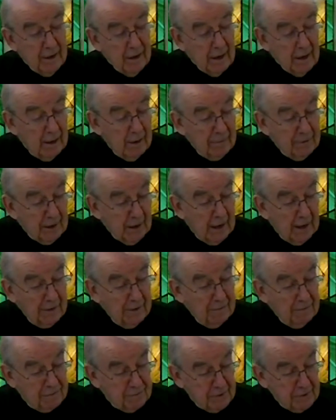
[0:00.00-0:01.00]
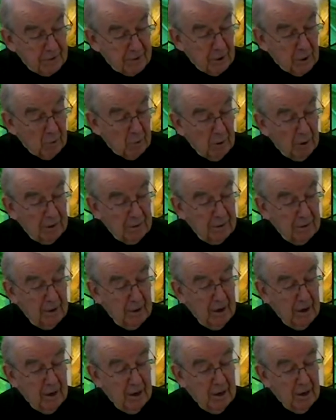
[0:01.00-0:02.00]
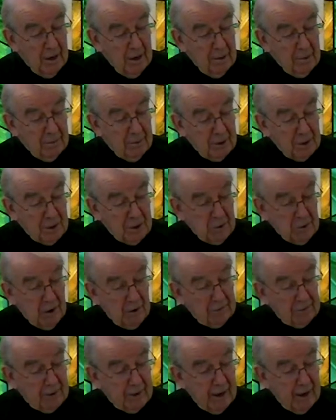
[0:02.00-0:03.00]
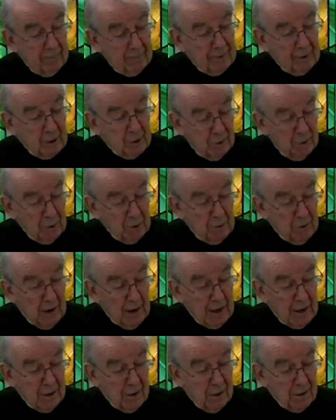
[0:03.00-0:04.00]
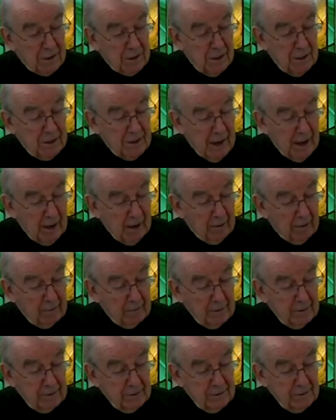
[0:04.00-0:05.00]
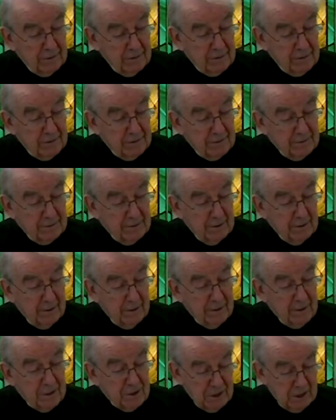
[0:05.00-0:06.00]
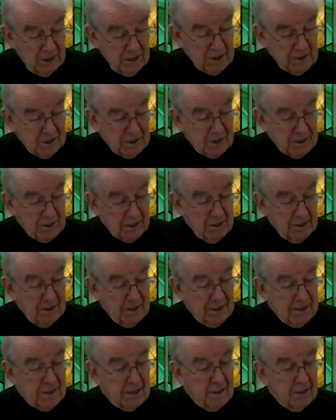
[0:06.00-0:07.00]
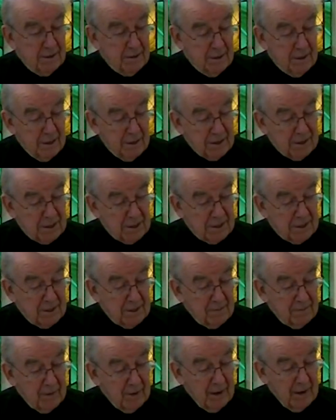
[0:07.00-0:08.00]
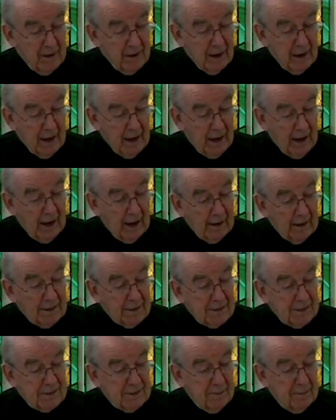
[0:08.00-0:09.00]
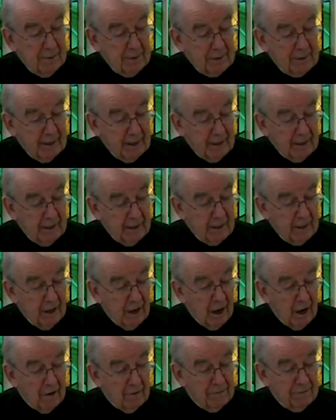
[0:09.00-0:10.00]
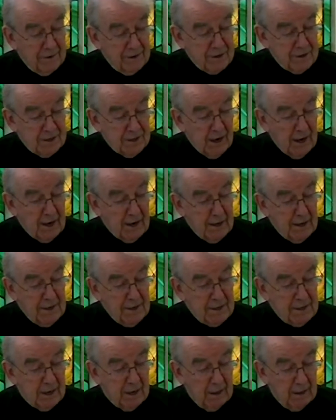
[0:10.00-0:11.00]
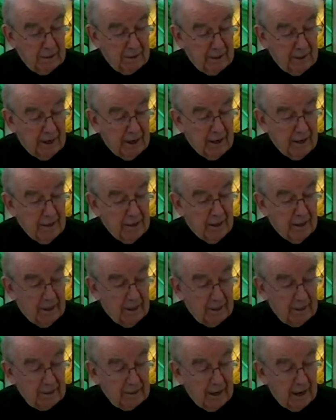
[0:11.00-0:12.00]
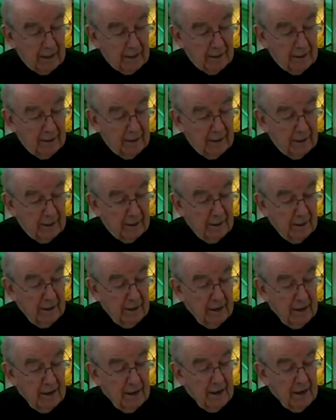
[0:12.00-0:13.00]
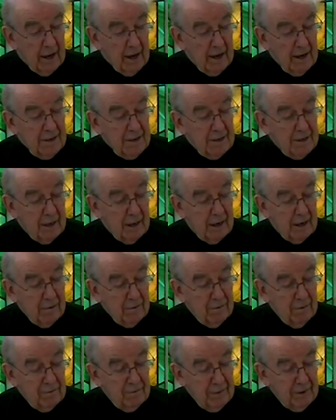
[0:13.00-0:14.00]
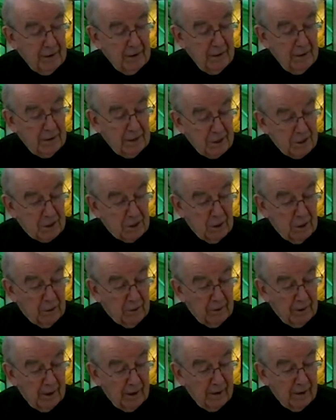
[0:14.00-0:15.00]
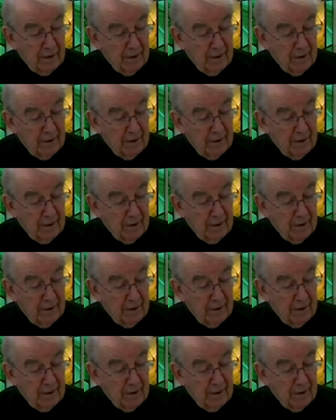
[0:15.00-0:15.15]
an inferior one. But you have kept the good wine until now." Jesus did this as the beginning of the signs in Cana in Galilee, and he revealed his glory,